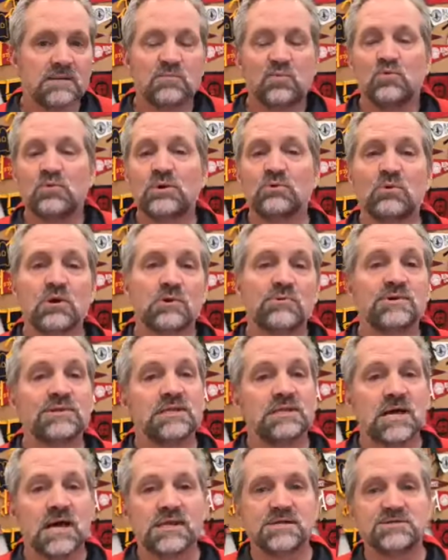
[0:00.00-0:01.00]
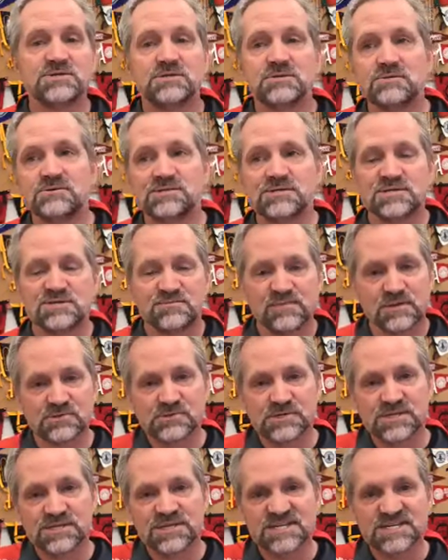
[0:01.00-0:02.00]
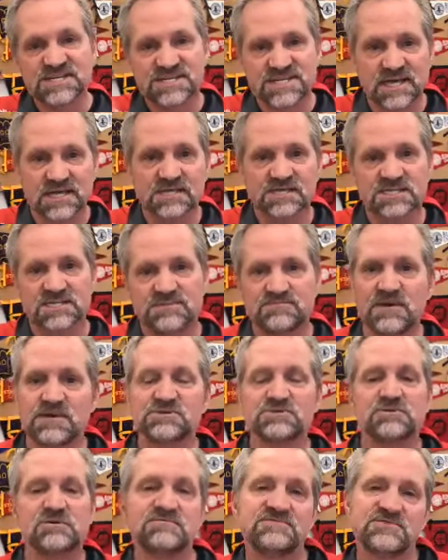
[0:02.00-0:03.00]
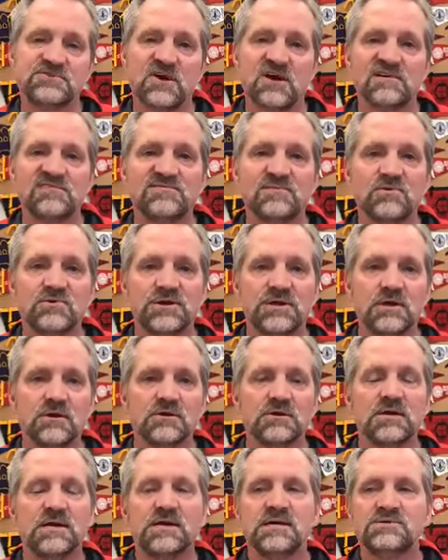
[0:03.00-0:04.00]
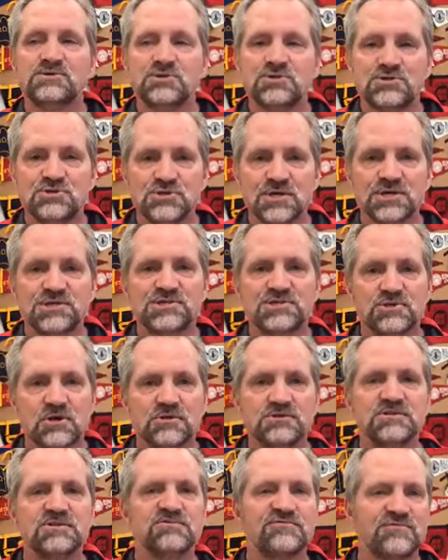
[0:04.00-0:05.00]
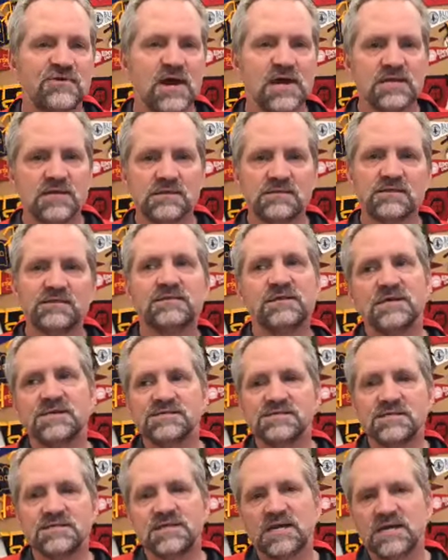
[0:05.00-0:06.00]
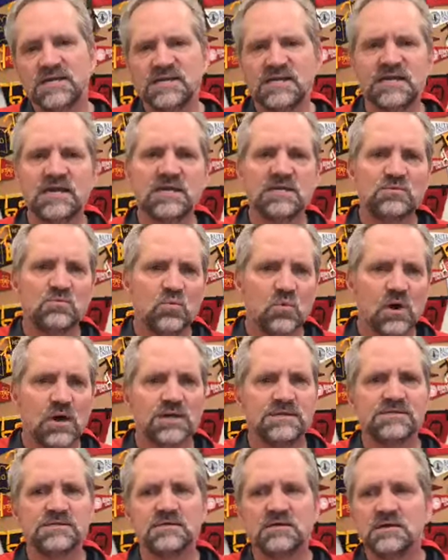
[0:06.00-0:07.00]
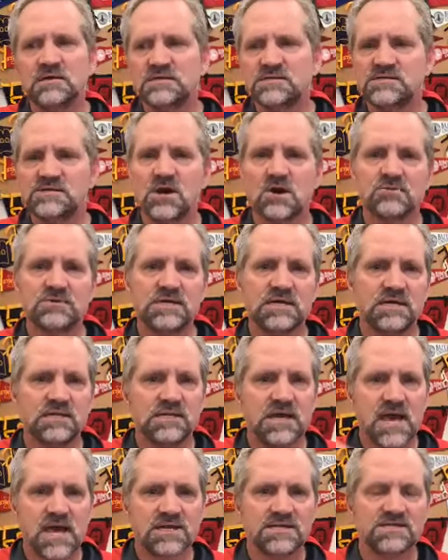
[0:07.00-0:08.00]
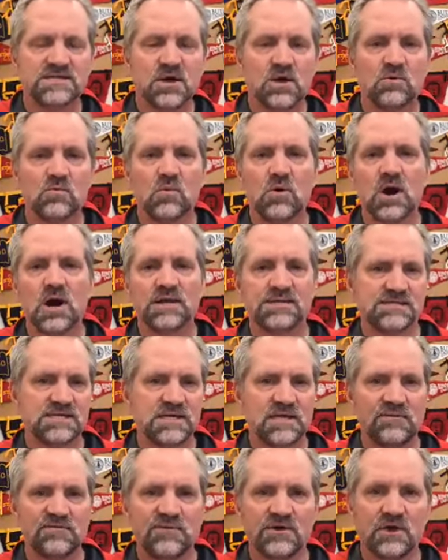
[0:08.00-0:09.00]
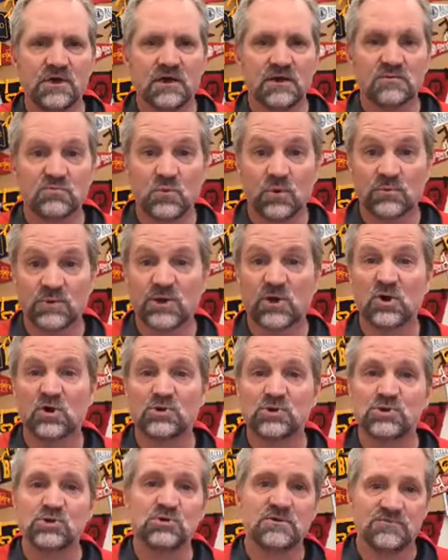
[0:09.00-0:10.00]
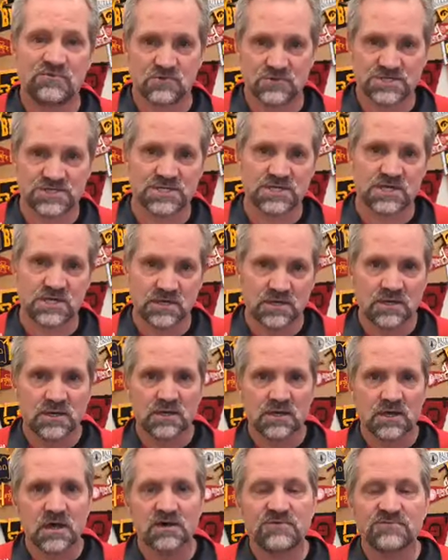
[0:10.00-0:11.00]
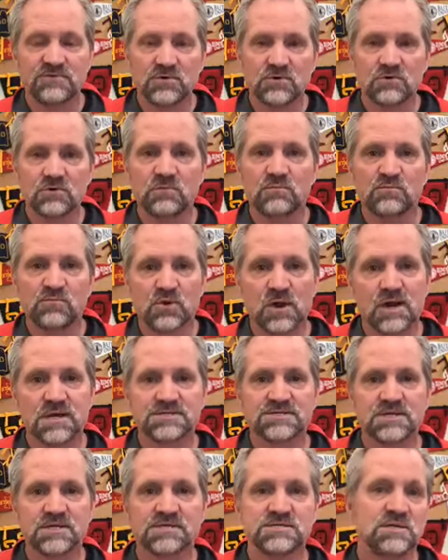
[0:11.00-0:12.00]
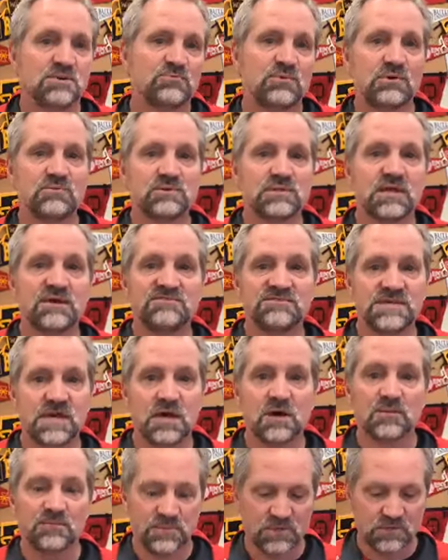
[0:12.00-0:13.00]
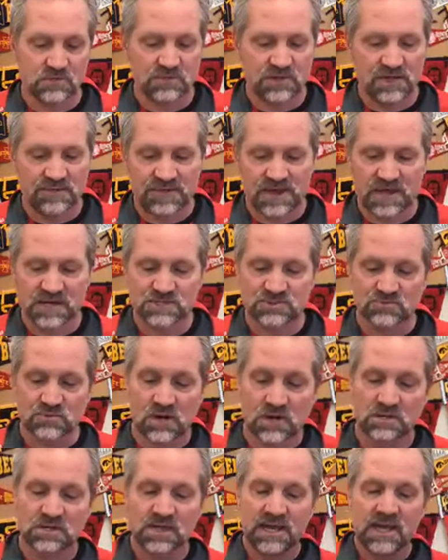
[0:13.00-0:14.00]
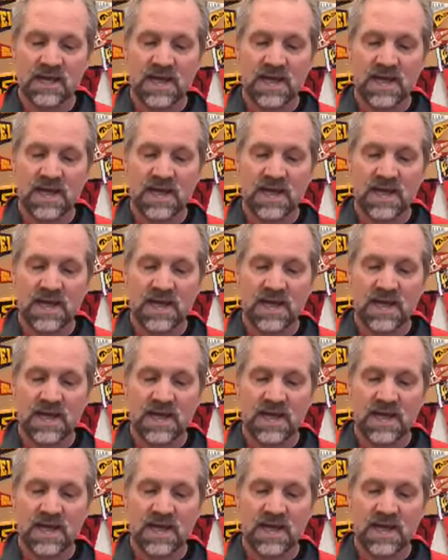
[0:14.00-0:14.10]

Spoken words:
We work with a lot of students, especially in the second semester of sophomore year, to just start defining the things that they need, want, don't need, and don't want in their what we call university view process. And we would love to help you in that as well.